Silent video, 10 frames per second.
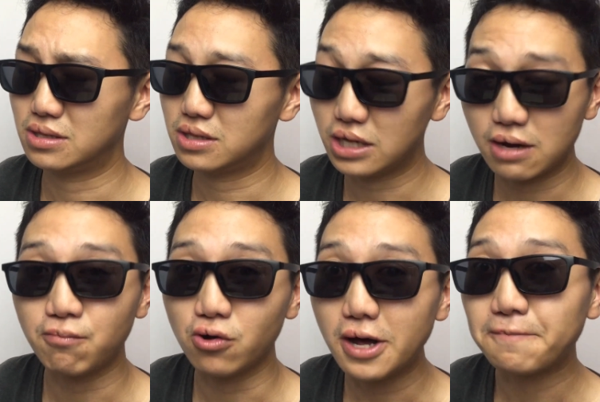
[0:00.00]

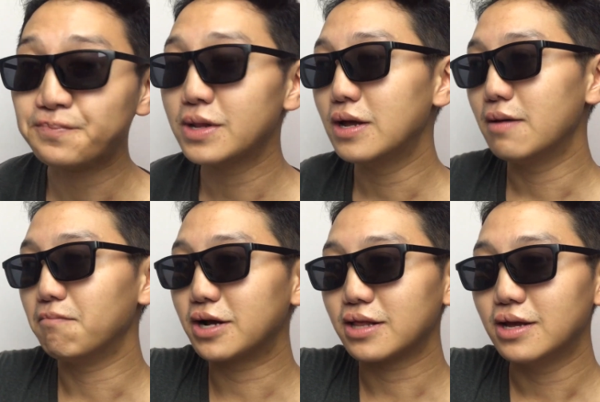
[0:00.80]
Singapore lah.
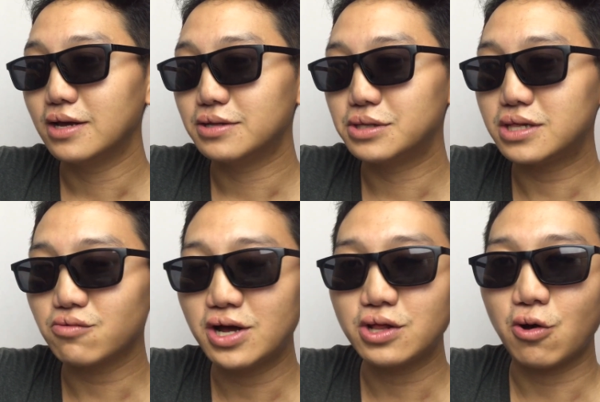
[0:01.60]
But this
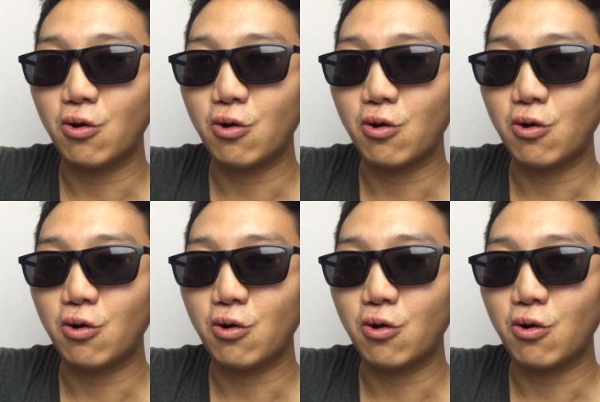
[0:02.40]
one